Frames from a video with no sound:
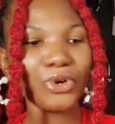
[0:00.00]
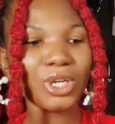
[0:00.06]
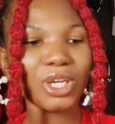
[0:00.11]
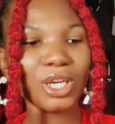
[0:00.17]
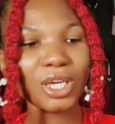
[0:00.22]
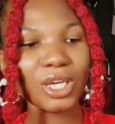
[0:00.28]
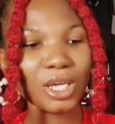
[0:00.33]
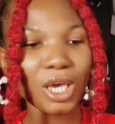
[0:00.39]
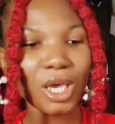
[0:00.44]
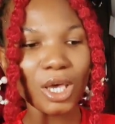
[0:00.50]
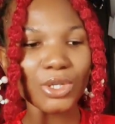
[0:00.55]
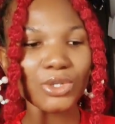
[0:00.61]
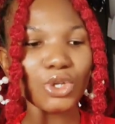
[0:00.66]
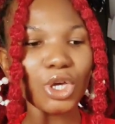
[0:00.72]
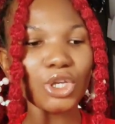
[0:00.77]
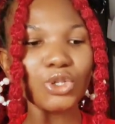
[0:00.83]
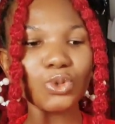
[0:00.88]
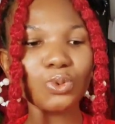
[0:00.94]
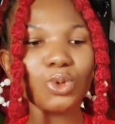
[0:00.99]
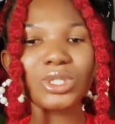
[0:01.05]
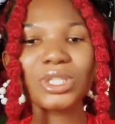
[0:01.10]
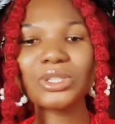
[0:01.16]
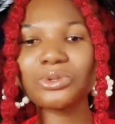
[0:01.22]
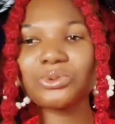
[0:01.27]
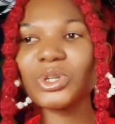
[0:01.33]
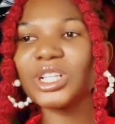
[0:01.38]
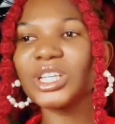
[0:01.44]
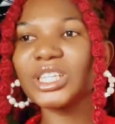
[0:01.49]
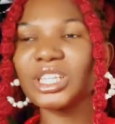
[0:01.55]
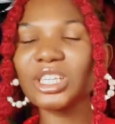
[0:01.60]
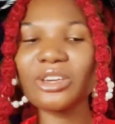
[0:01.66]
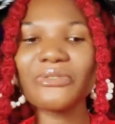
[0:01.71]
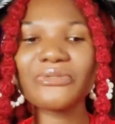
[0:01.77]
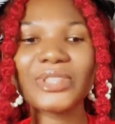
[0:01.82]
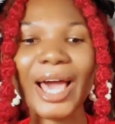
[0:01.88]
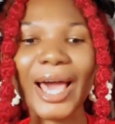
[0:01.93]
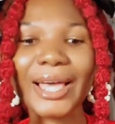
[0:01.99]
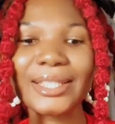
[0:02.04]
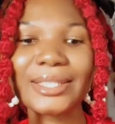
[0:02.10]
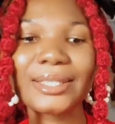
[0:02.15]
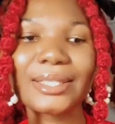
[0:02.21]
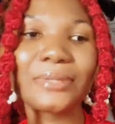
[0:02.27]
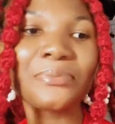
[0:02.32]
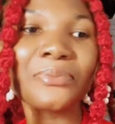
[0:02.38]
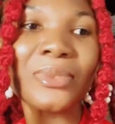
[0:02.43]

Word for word: Okay, so it won't really give that